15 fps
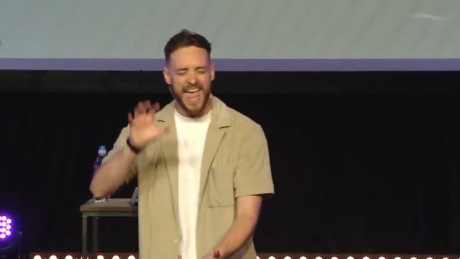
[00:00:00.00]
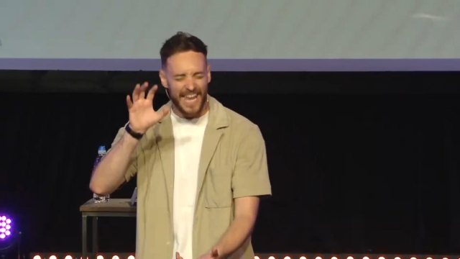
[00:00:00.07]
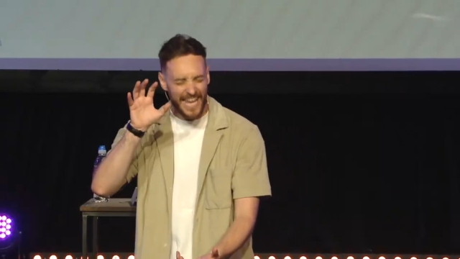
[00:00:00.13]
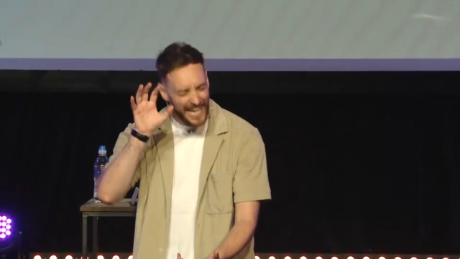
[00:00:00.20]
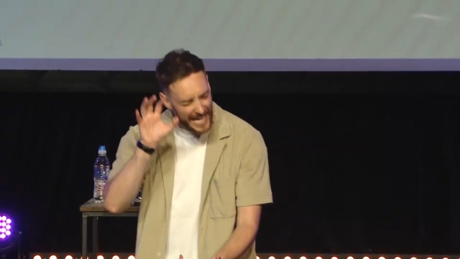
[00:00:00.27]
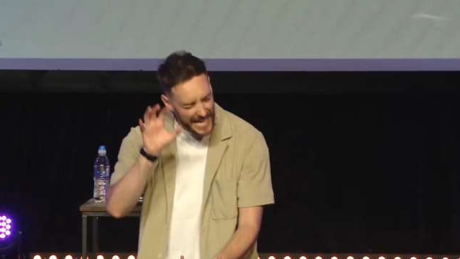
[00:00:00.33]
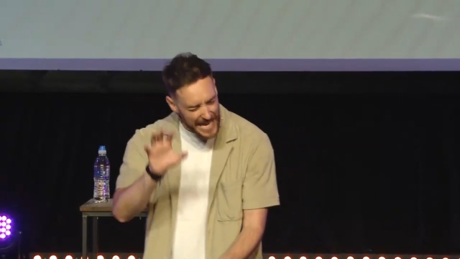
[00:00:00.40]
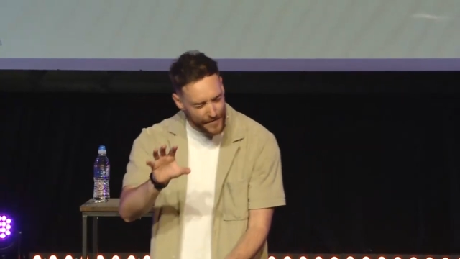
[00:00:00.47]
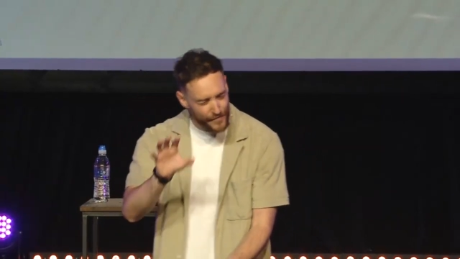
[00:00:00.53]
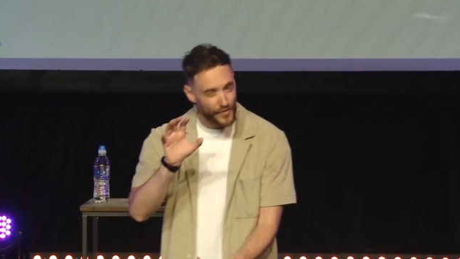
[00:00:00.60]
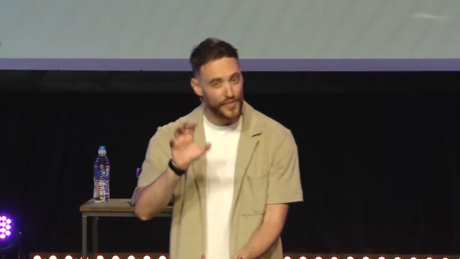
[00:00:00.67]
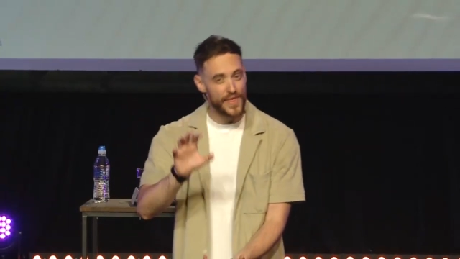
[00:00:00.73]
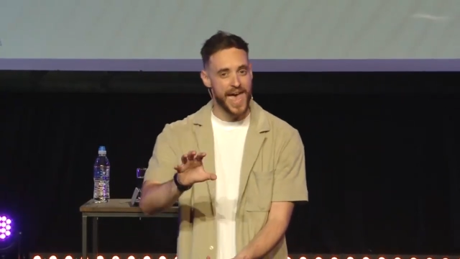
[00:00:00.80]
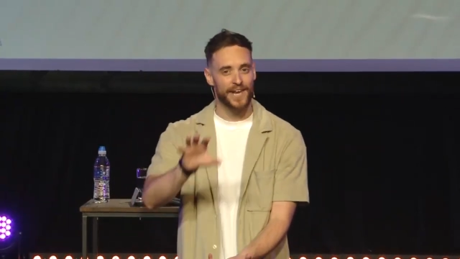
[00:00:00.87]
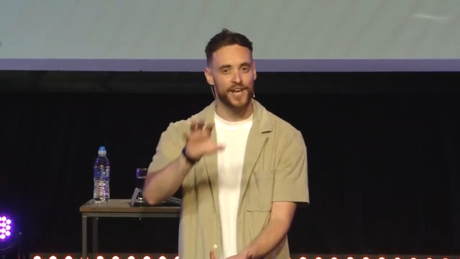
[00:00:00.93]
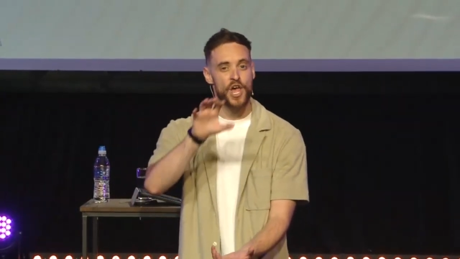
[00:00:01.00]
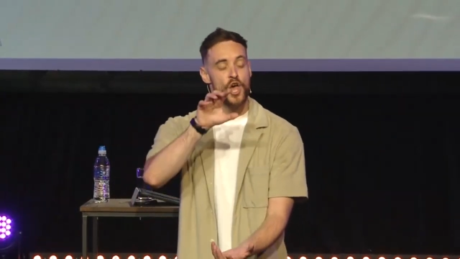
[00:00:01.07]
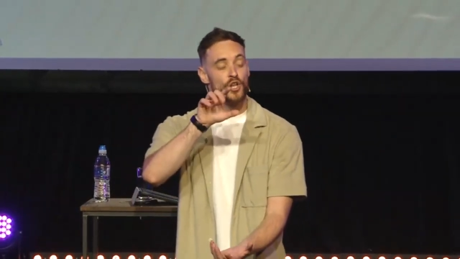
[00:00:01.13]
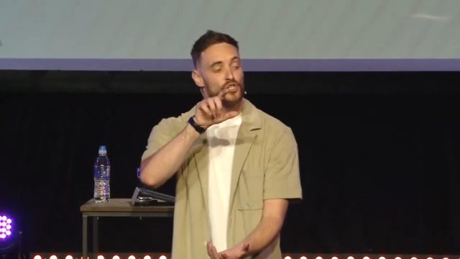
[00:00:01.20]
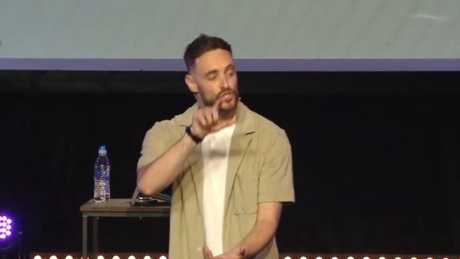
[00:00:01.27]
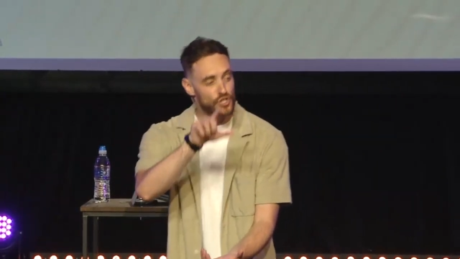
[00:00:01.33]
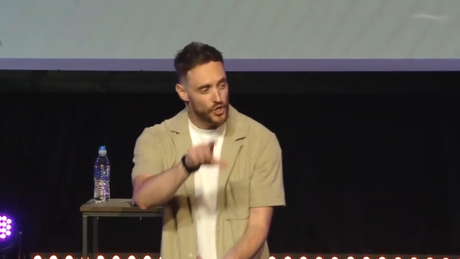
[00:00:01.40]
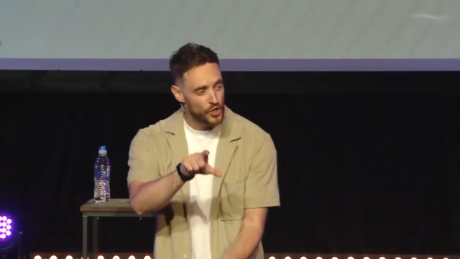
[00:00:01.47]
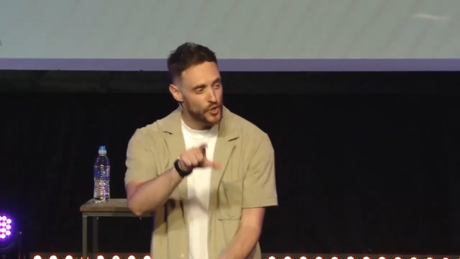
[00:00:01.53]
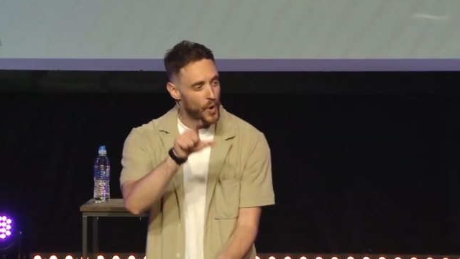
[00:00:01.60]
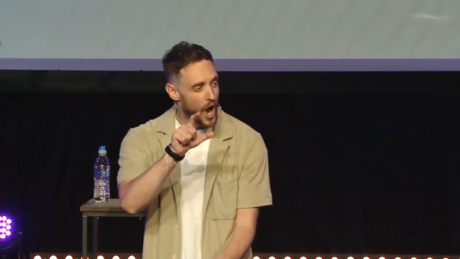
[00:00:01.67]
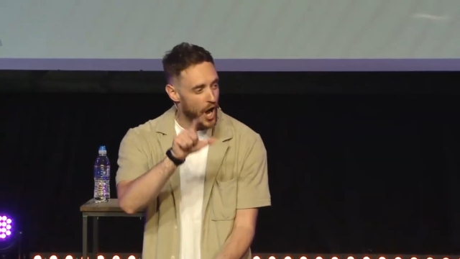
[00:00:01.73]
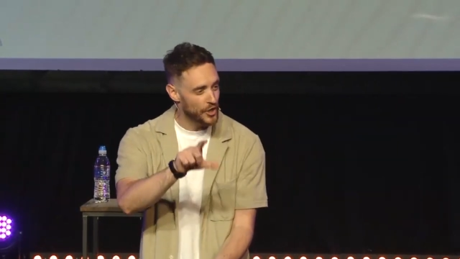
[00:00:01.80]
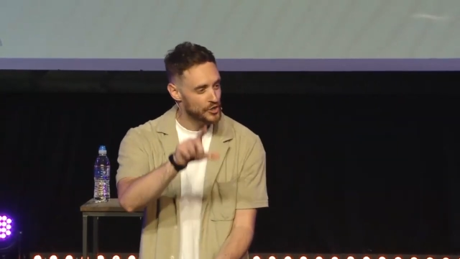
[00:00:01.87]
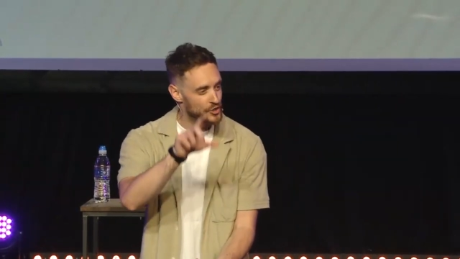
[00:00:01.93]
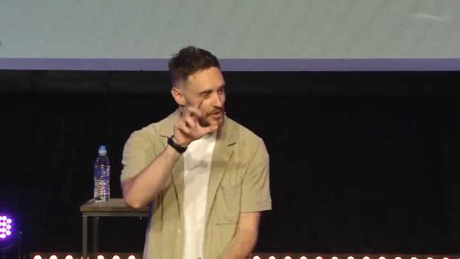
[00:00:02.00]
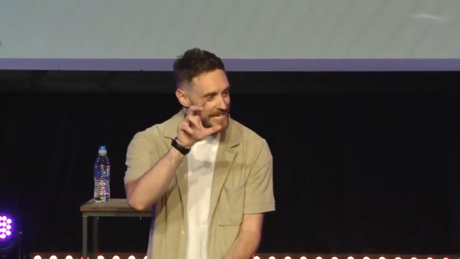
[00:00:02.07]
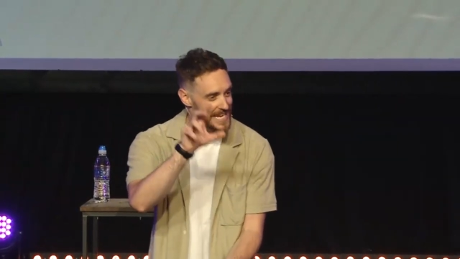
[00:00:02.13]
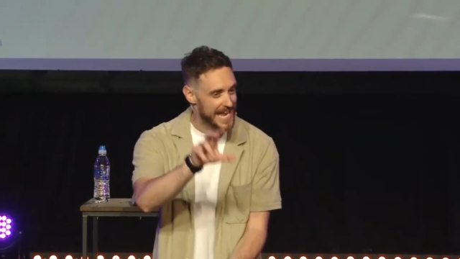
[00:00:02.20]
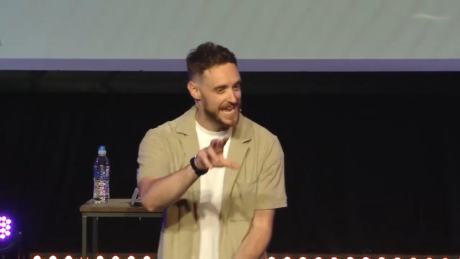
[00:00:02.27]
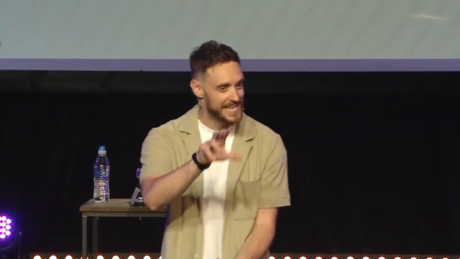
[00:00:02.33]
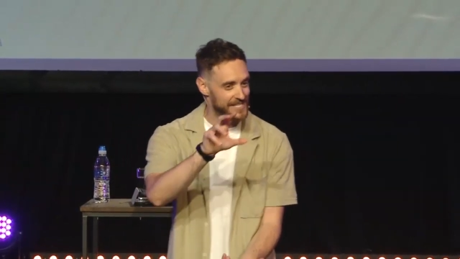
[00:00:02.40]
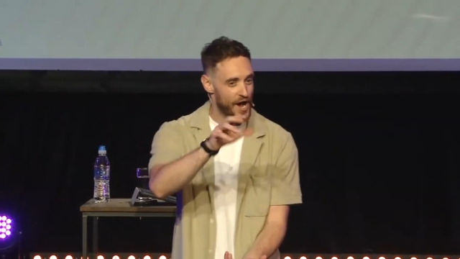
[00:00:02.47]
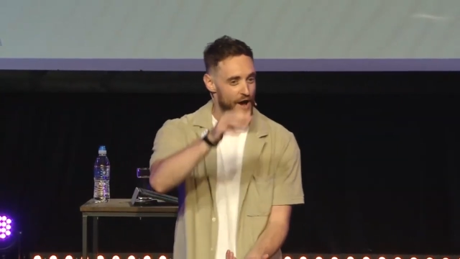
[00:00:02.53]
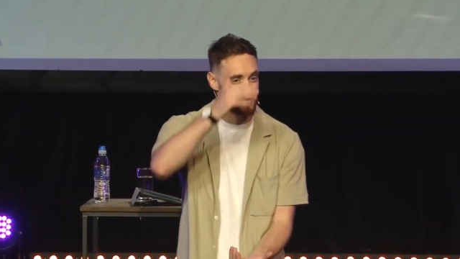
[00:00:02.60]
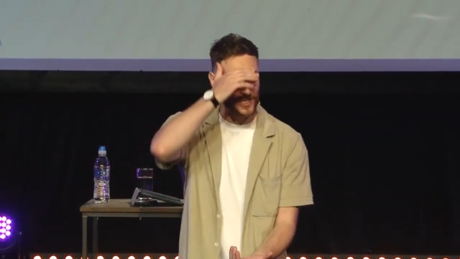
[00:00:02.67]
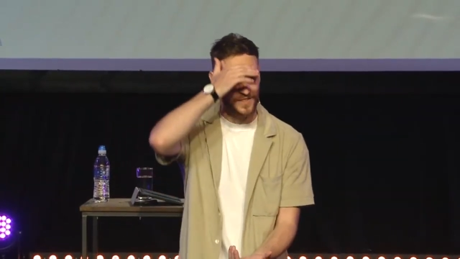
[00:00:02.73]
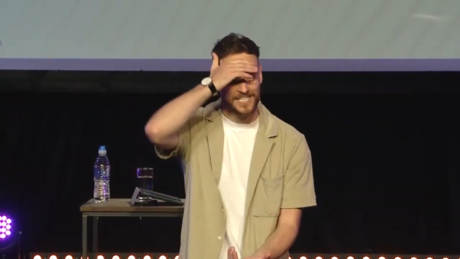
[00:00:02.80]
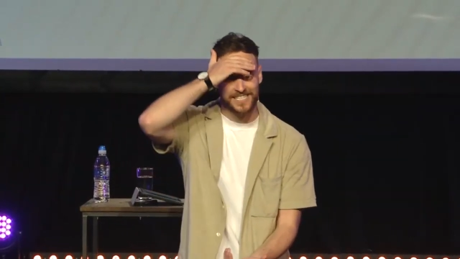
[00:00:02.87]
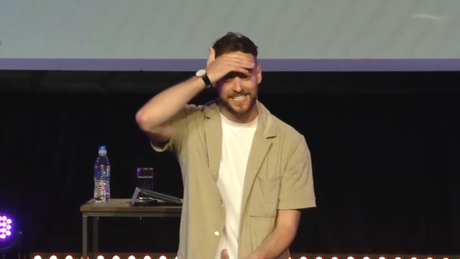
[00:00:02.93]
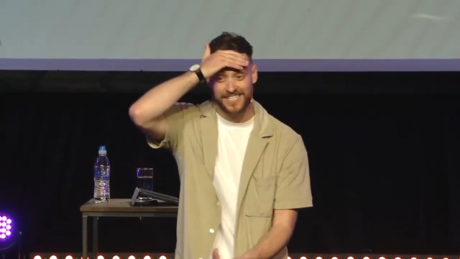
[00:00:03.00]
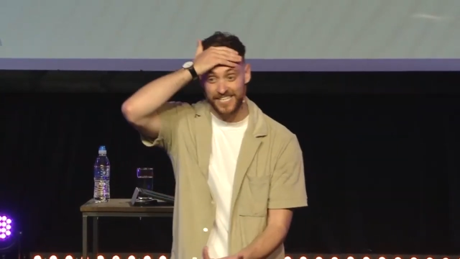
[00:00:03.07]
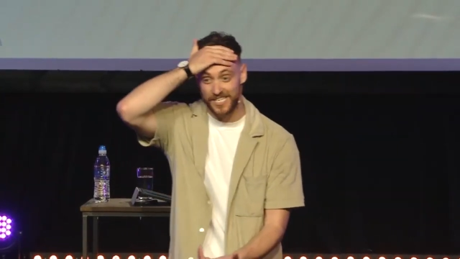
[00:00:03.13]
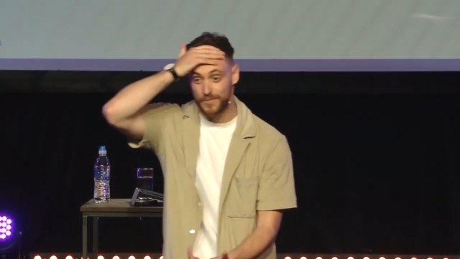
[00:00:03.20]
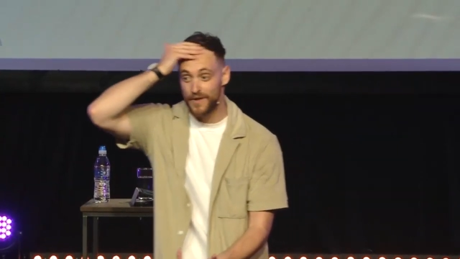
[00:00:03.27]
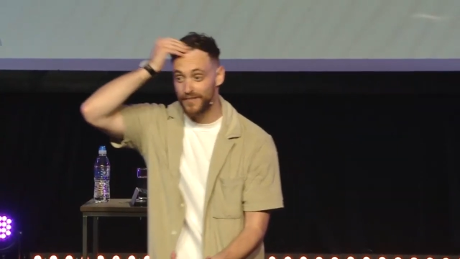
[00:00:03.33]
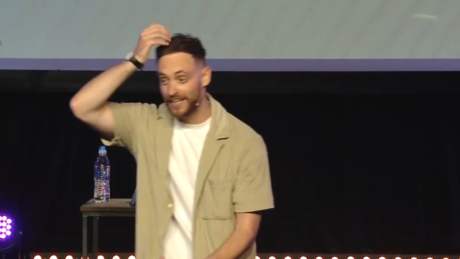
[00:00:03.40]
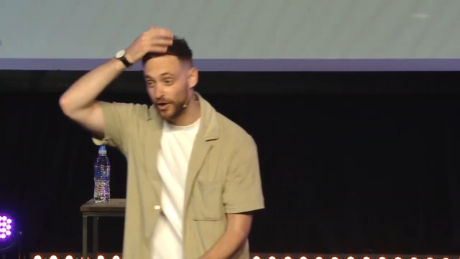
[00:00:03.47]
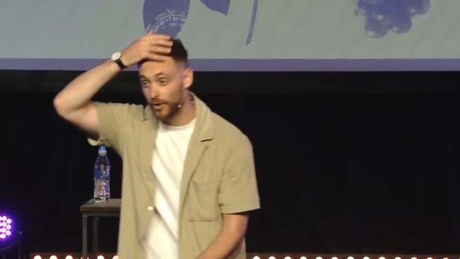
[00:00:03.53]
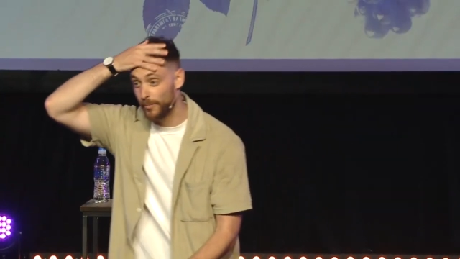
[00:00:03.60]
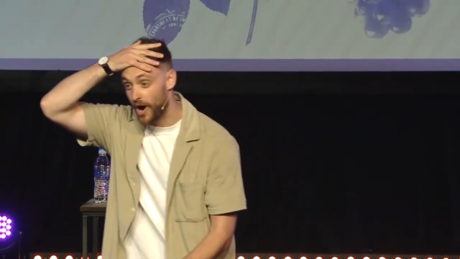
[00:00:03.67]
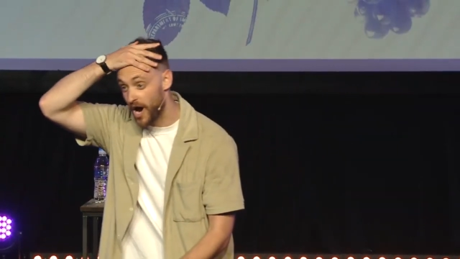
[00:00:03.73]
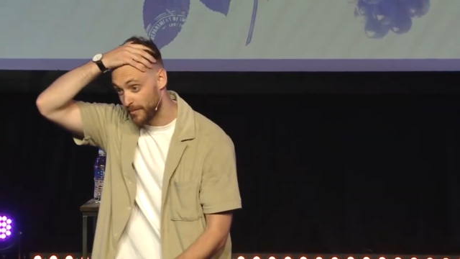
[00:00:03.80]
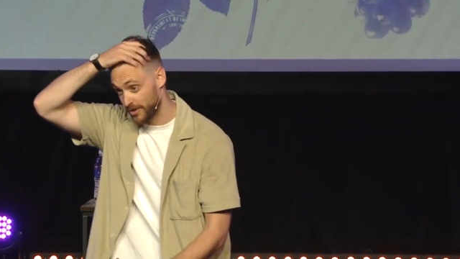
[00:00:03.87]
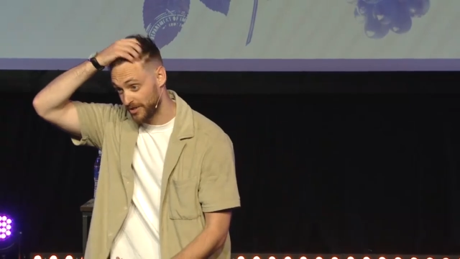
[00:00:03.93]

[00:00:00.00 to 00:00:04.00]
Even then, 200 years after this decision, we're having a little Bible